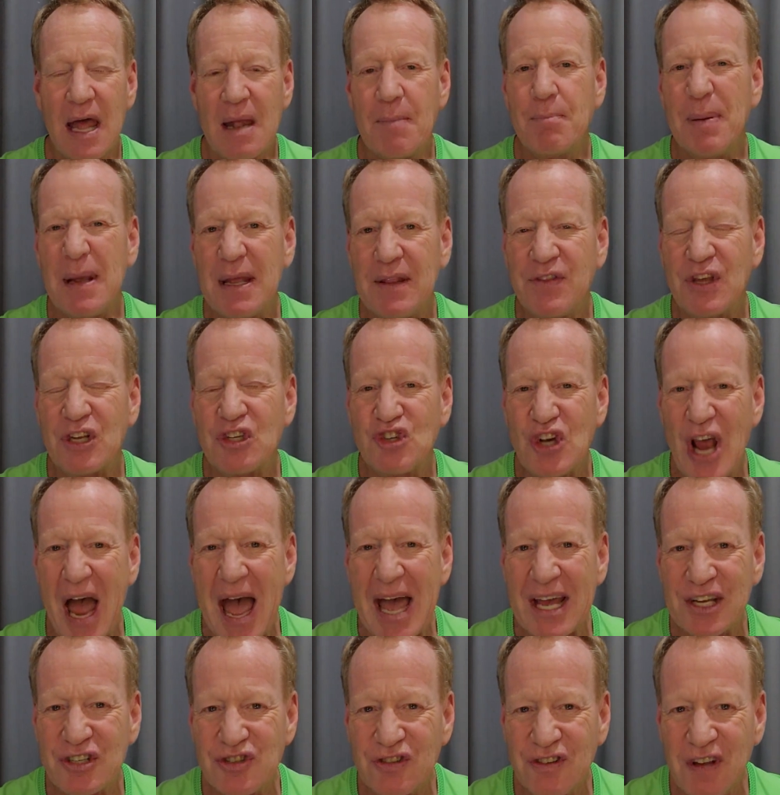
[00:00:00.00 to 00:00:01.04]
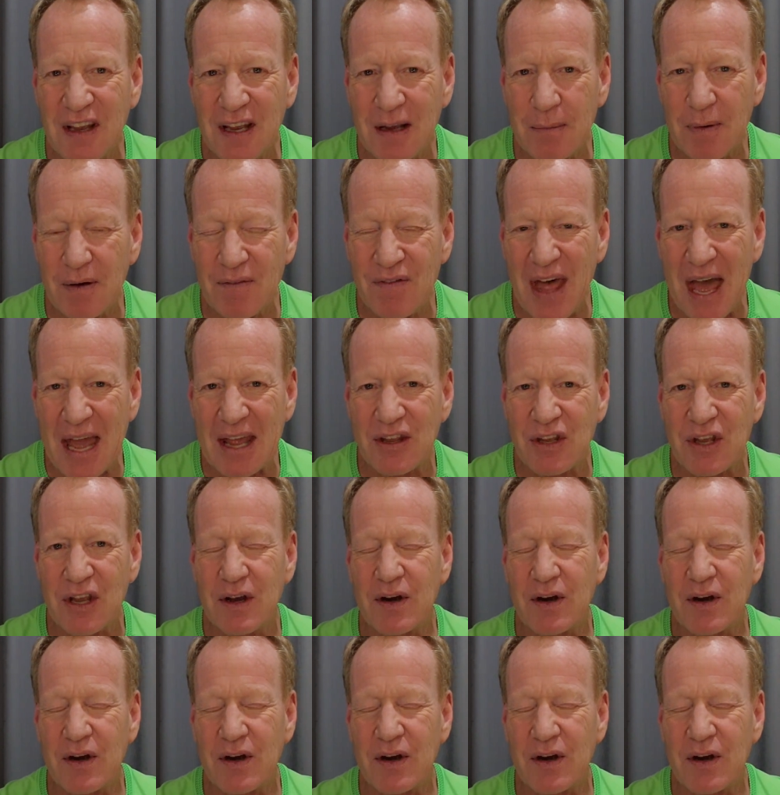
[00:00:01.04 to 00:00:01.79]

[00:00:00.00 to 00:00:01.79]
and beat the Jazz team of that